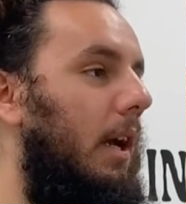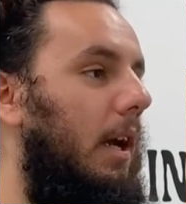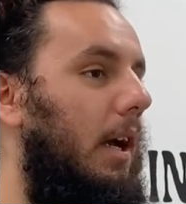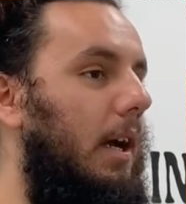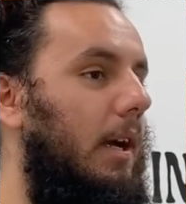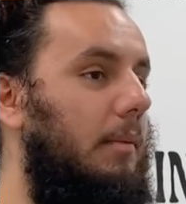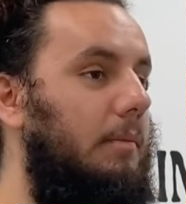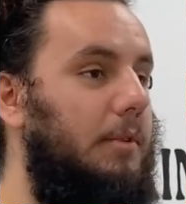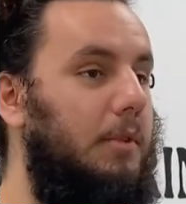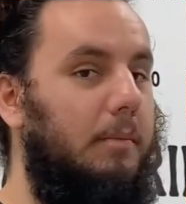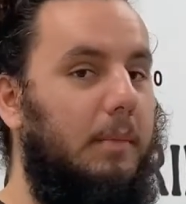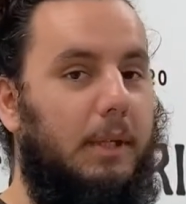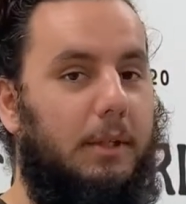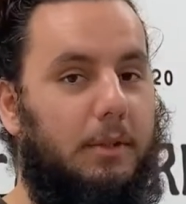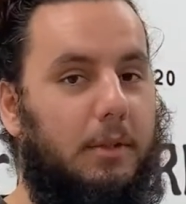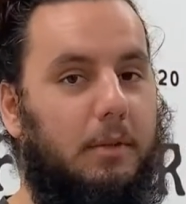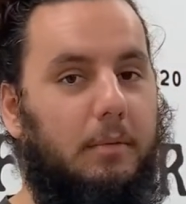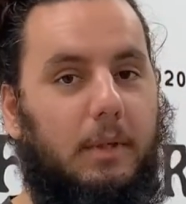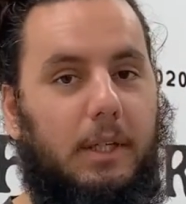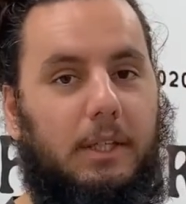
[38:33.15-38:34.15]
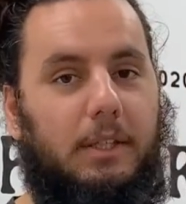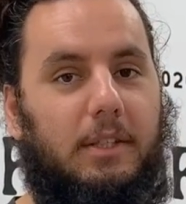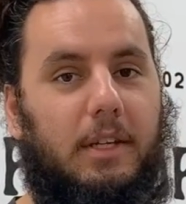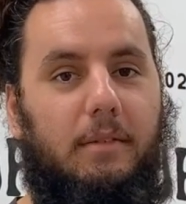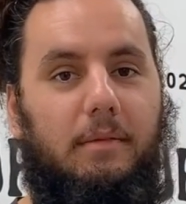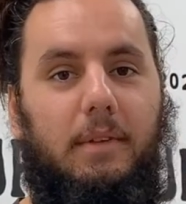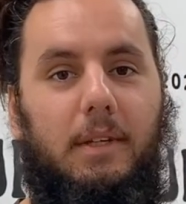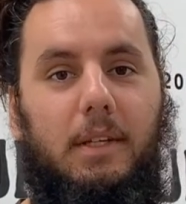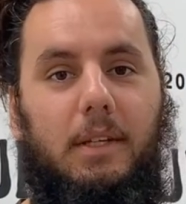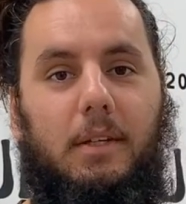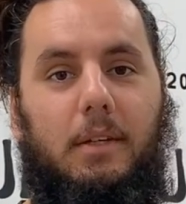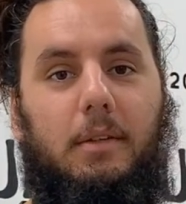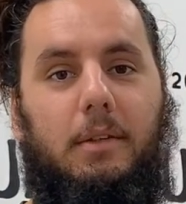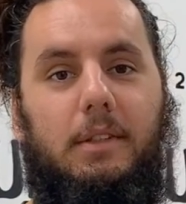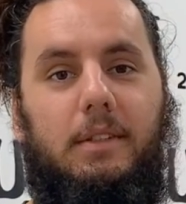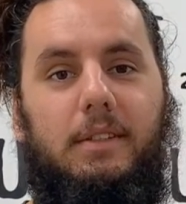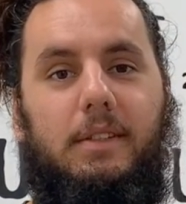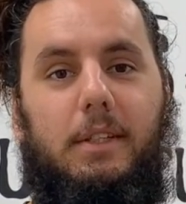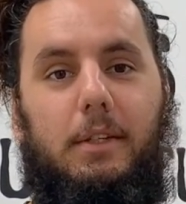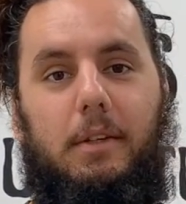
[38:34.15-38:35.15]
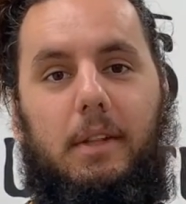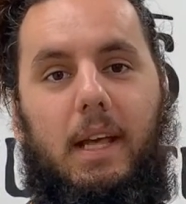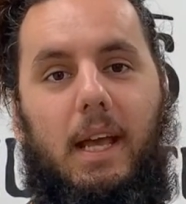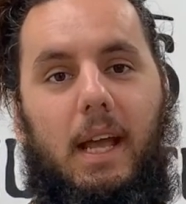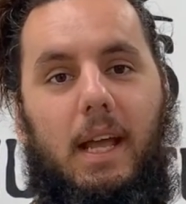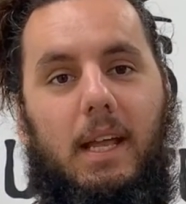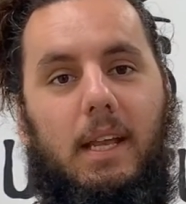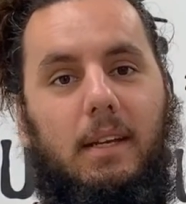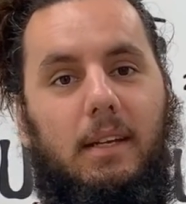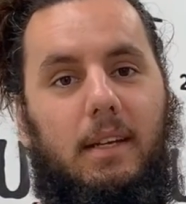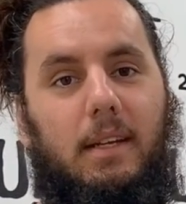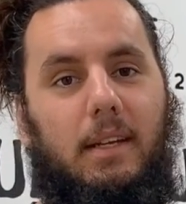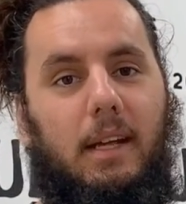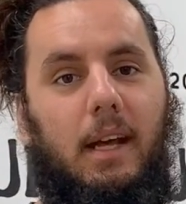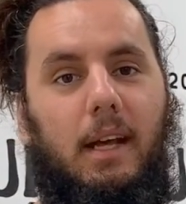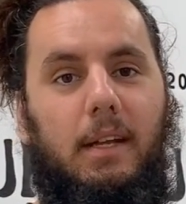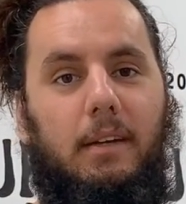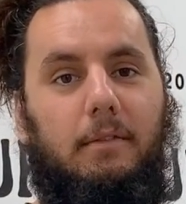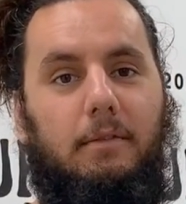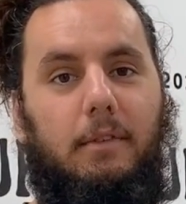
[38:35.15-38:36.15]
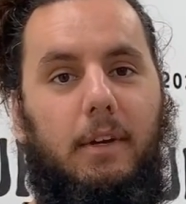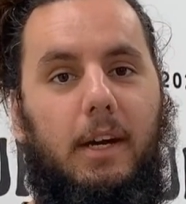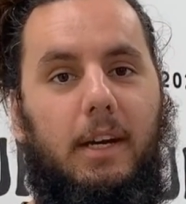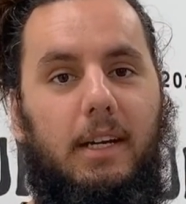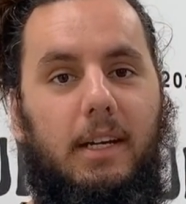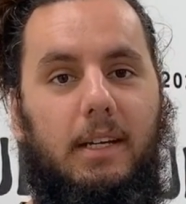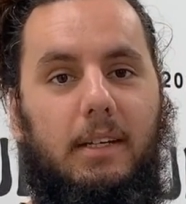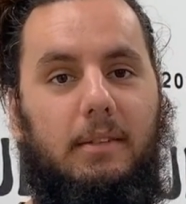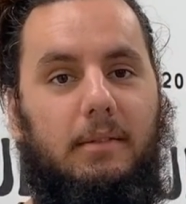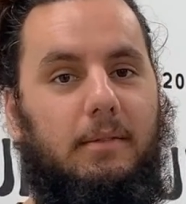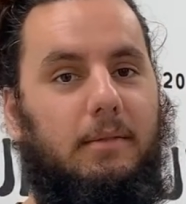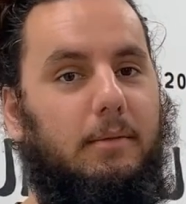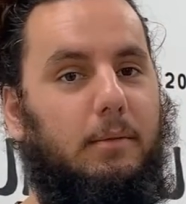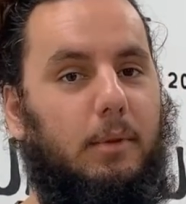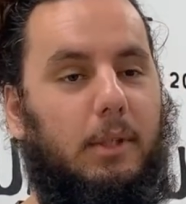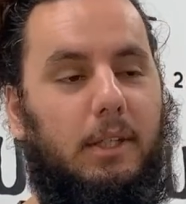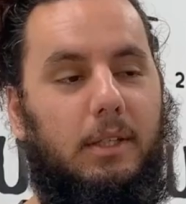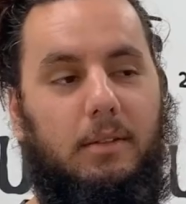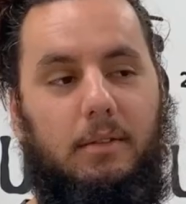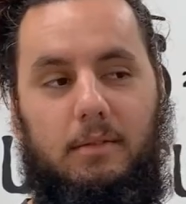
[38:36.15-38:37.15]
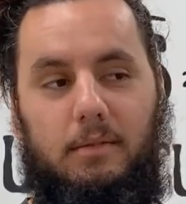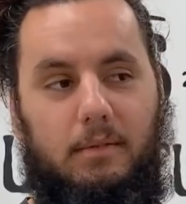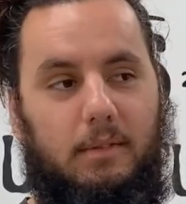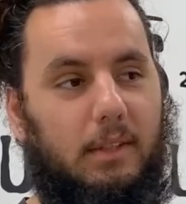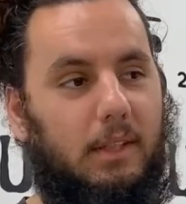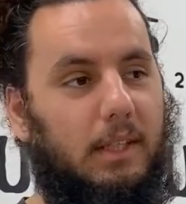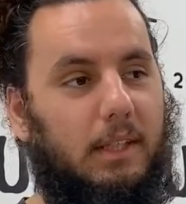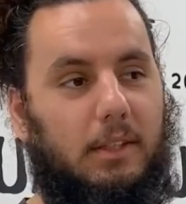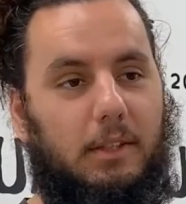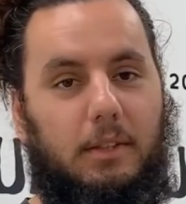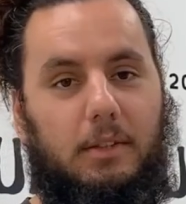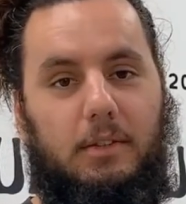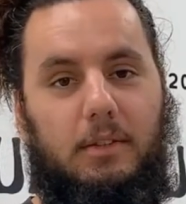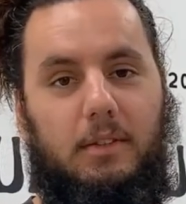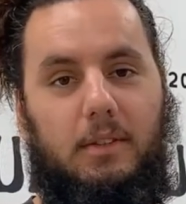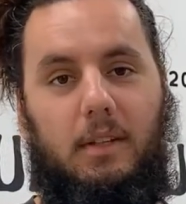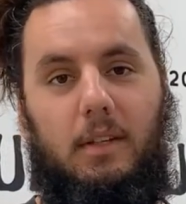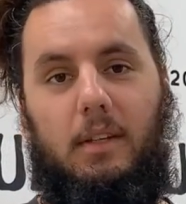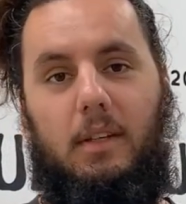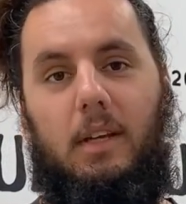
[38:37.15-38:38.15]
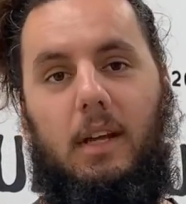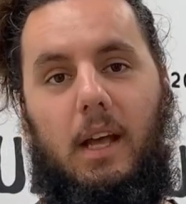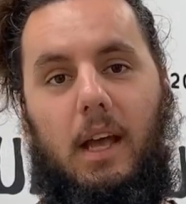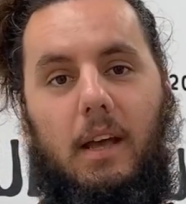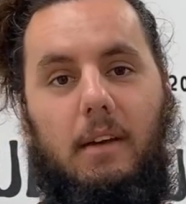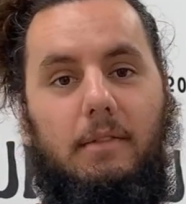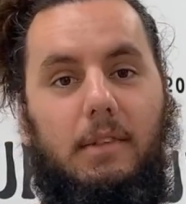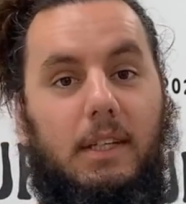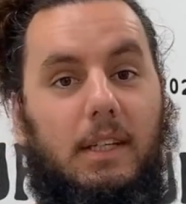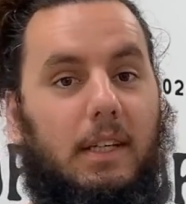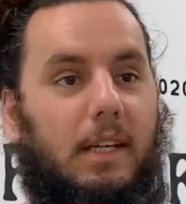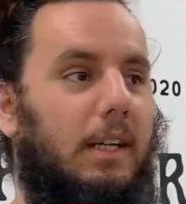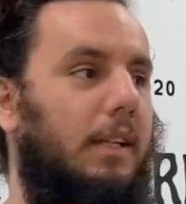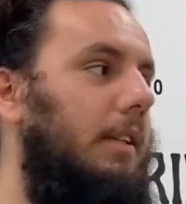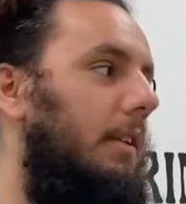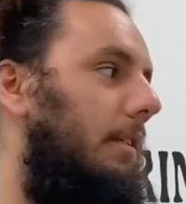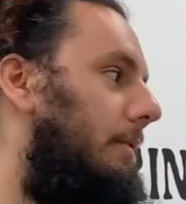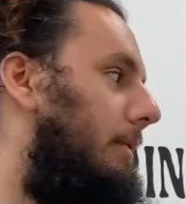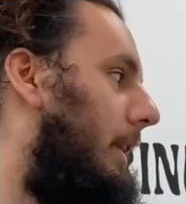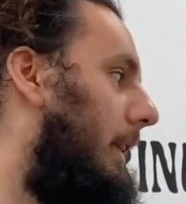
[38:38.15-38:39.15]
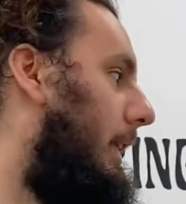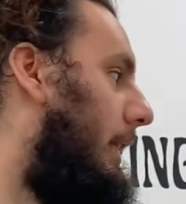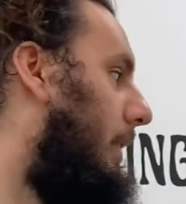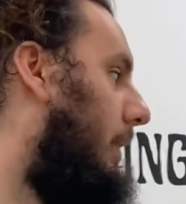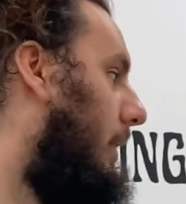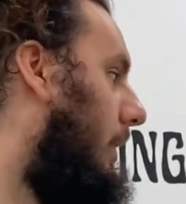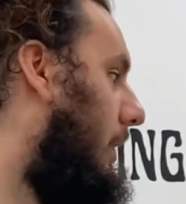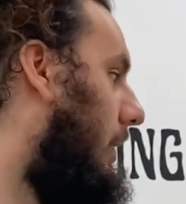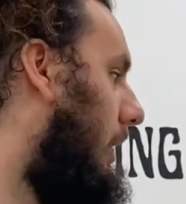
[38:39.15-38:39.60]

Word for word: So make sure to watch that video. It's near the end on Friday, where it just, everything hit the fan.